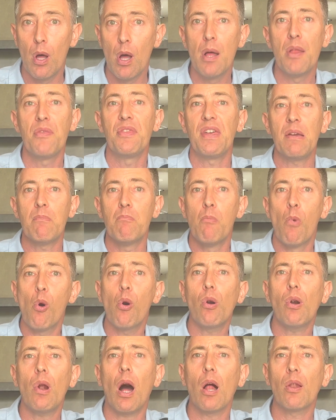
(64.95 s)
The
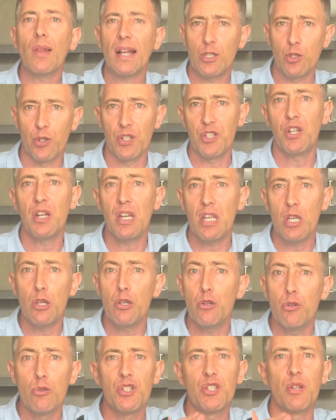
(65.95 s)
more electricity
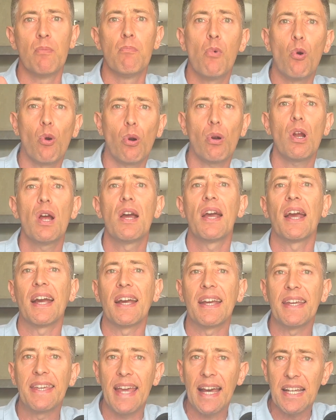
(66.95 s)
you use, the more
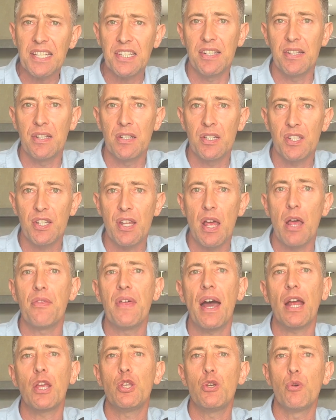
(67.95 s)
guesses
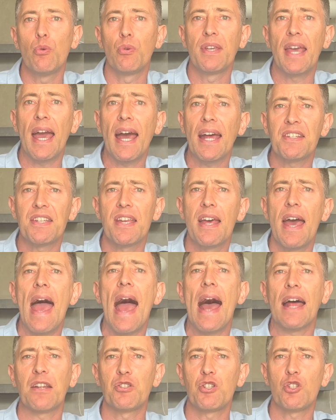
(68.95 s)
that you get
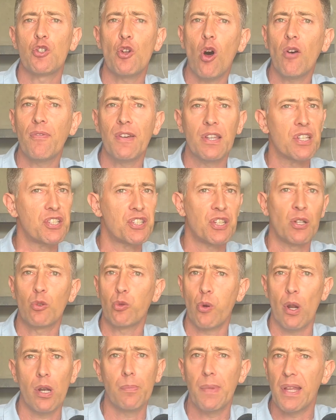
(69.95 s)
at solving this
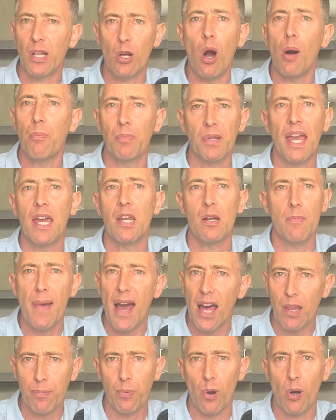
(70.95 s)
incredibly complicated
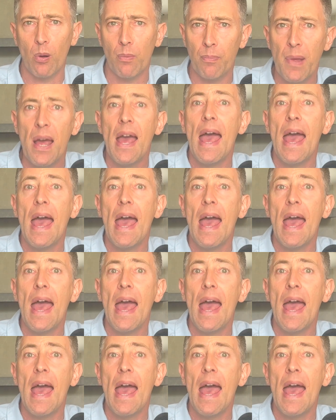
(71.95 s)
math problem.